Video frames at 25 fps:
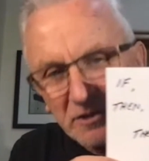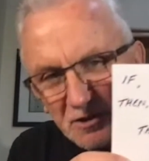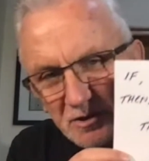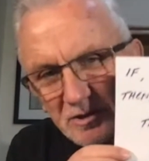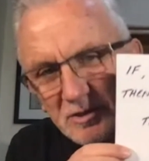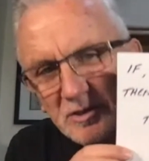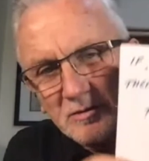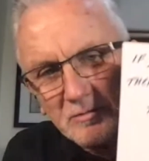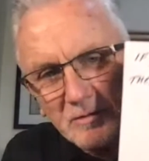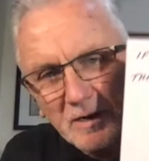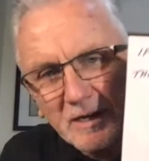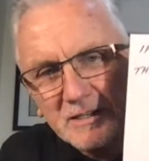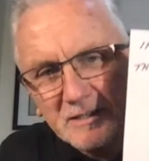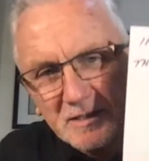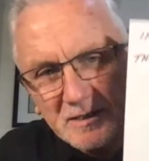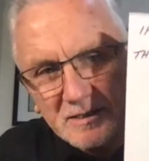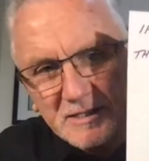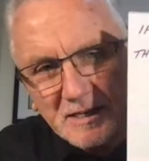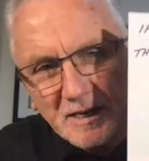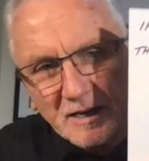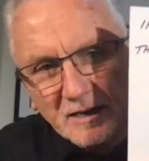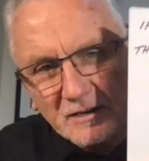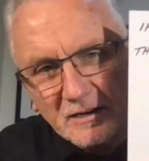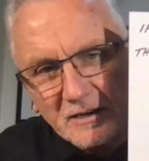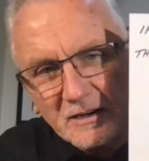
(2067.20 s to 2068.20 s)
should write this
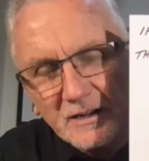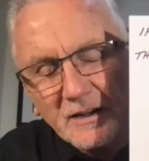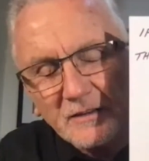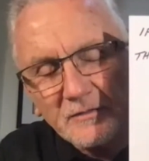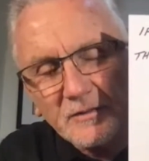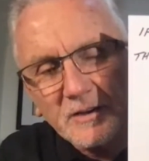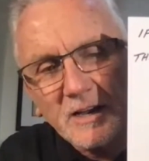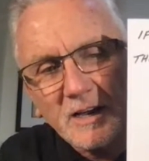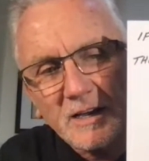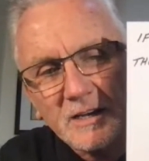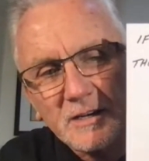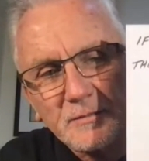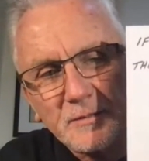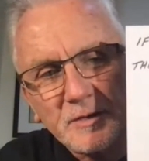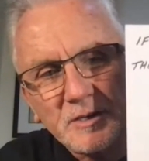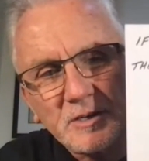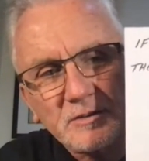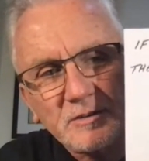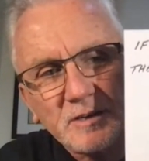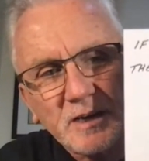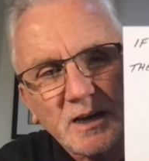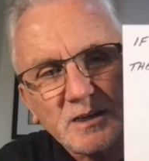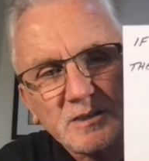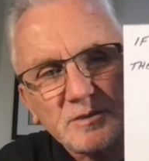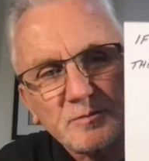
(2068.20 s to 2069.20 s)
out on every item in your
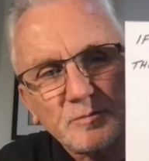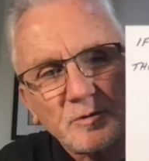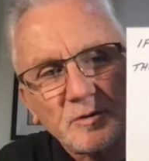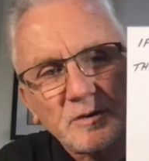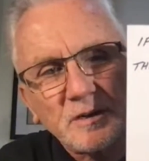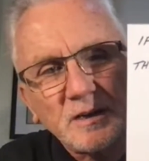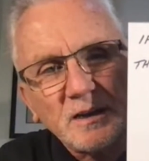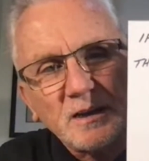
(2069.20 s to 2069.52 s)
dashboard.